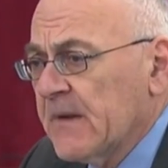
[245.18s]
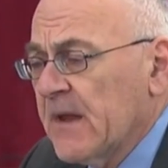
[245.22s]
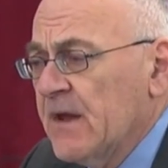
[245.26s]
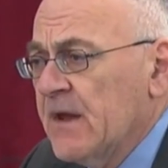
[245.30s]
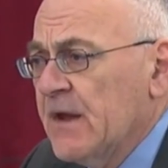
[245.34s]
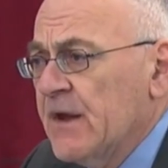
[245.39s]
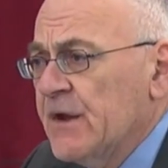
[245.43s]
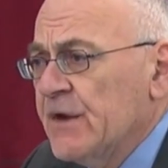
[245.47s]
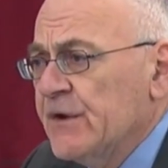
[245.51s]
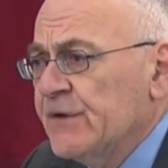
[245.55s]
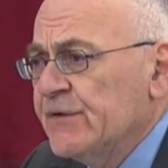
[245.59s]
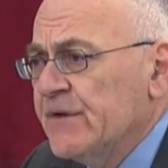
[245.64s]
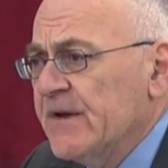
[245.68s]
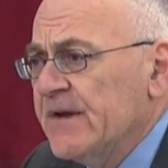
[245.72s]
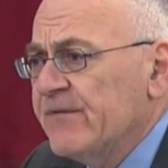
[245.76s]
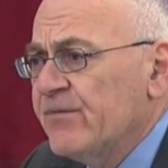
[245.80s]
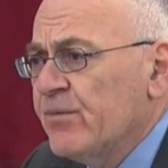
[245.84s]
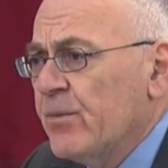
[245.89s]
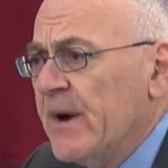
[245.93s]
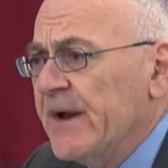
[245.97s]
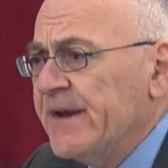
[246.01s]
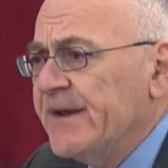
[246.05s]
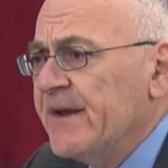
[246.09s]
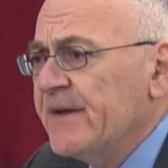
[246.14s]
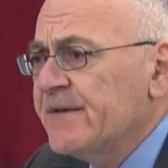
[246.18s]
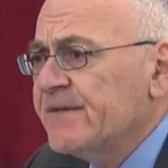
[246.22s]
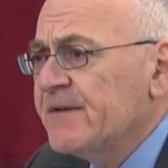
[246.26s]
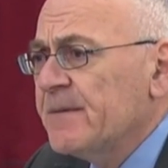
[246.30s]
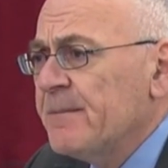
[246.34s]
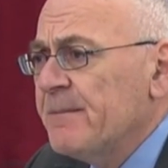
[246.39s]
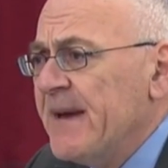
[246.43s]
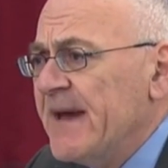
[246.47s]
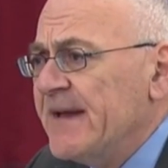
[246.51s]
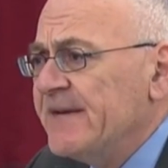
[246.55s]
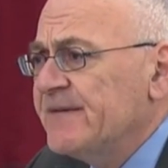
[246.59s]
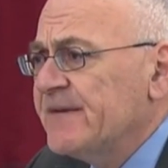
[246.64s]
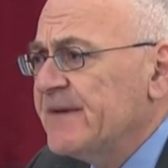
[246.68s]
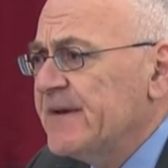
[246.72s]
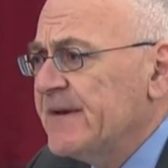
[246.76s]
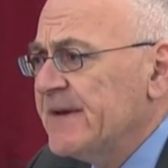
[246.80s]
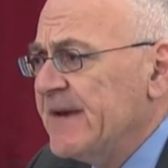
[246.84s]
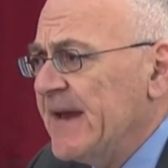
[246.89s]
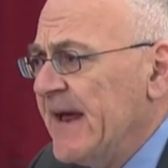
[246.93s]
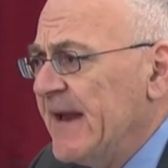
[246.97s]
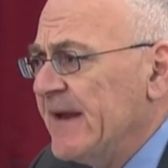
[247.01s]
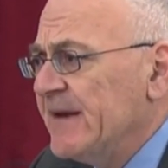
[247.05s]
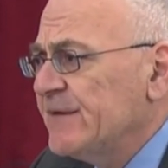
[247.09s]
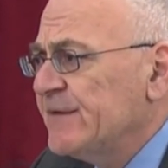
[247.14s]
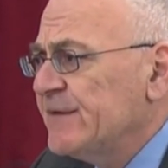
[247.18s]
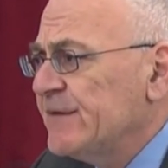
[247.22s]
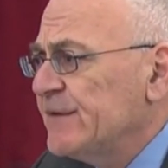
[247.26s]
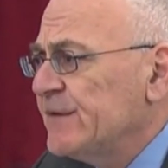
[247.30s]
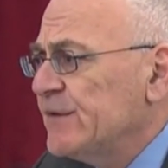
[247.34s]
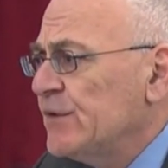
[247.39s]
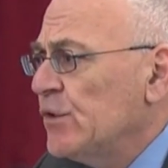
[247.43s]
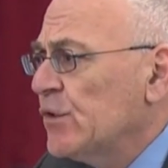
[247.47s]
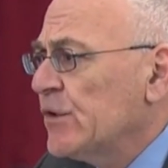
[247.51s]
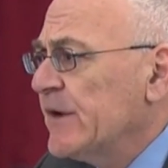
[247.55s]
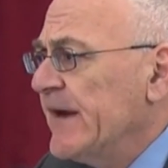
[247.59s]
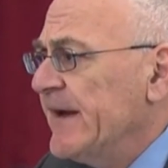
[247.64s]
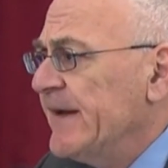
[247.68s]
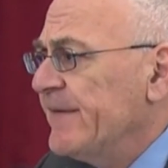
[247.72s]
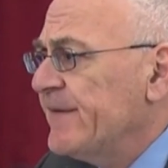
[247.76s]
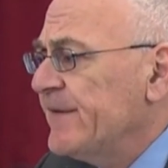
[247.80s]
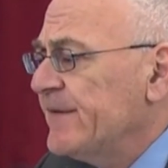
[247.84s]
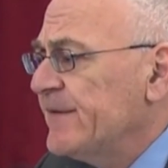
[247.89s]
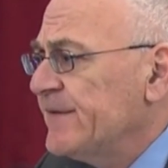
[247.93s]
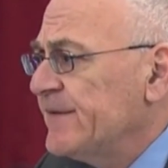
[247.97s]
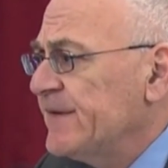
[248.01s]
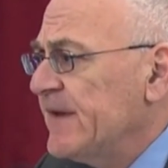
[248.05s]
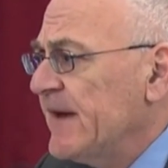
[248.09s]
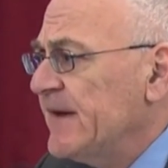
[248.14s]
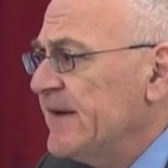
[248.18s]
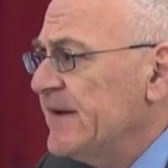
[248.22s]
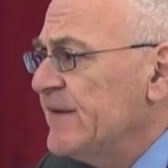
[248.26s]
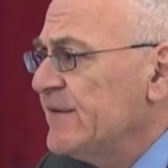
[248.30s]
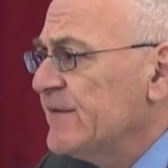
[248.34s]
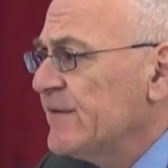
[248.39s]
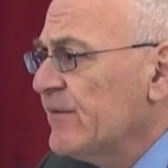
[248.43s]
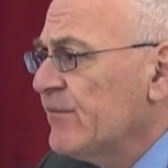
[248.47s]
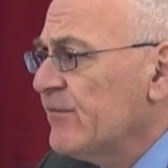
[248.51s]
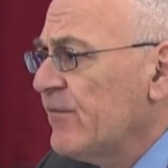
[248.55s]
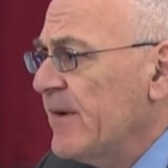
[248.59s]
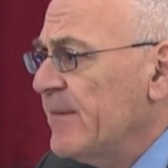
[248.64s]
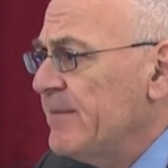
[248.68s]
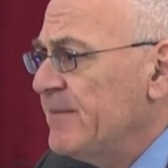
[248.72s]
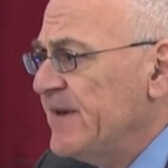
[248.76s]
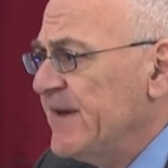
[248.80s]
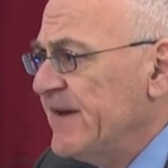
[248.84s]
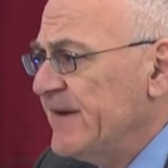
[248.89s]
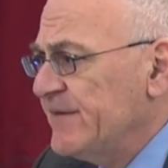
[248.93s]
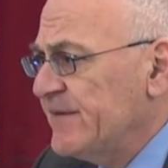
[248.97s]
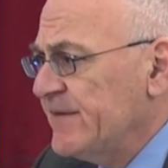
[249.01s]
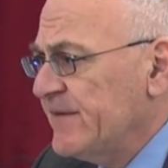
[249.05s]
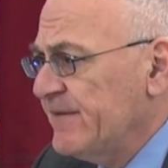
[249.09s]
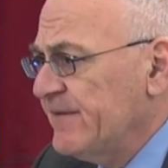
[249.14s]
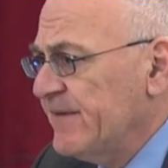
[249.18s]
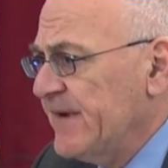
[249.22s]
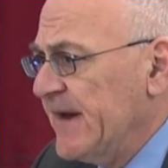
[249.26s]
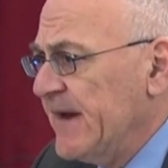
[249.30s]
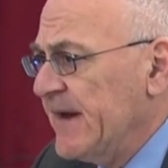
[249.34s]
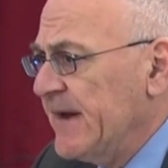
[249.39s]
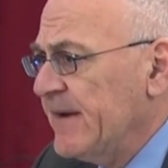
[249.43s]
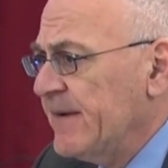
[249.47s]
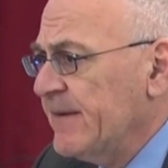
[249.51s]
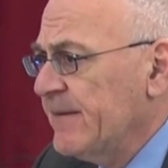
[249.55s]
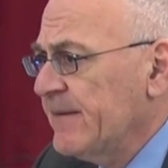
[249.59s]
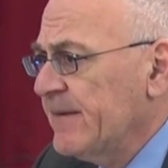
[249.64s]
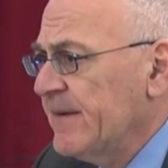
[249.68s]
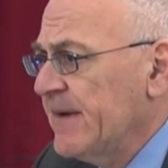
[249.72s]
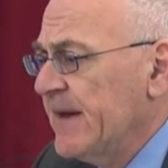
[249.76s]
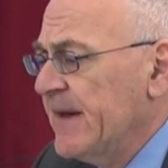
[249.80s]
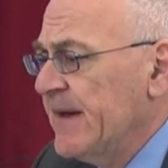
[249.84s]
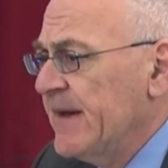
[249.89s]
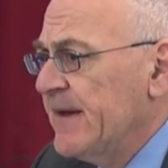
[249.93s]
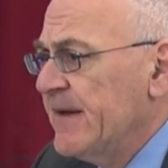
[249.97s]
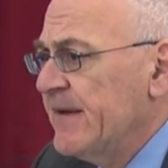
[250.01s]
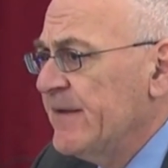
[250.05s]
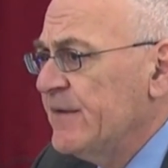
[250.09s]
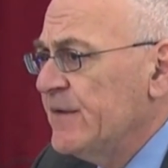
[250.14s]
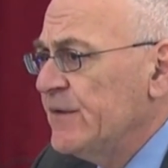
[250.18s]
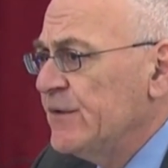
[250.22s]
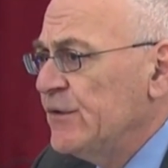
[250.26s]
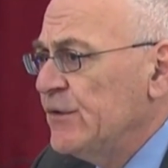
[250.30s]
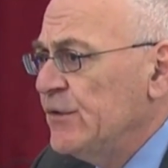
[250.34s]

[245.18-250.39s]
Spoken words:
So if one does a meta-analysis looking at the studies of remdesivir, the 2